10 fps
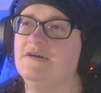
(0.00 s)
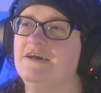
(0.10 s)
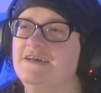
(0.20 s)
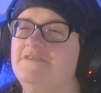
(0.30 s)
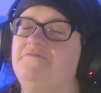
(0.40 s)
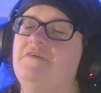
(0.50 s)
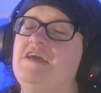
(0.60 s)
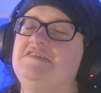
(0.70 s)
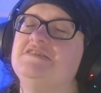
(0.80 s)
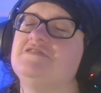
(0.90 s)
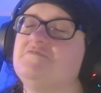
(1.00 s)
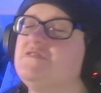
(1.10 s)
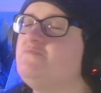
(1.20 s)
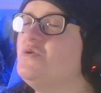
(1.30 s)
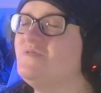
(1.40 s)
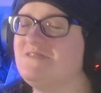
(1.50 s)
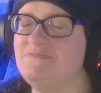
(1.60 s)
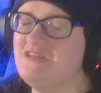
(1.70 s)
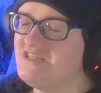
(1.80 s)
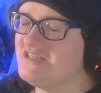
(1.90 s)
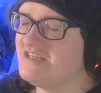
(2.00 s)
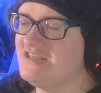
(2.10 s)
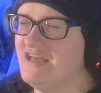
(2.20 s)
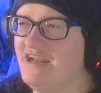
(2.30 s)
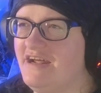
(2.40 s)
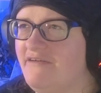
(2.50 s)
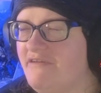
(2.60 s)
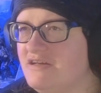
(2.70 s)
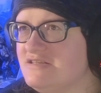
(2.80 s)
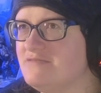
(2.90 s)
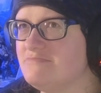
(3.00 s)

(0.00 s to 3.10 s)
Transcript: The faces of the poor images are hilarious sometimes.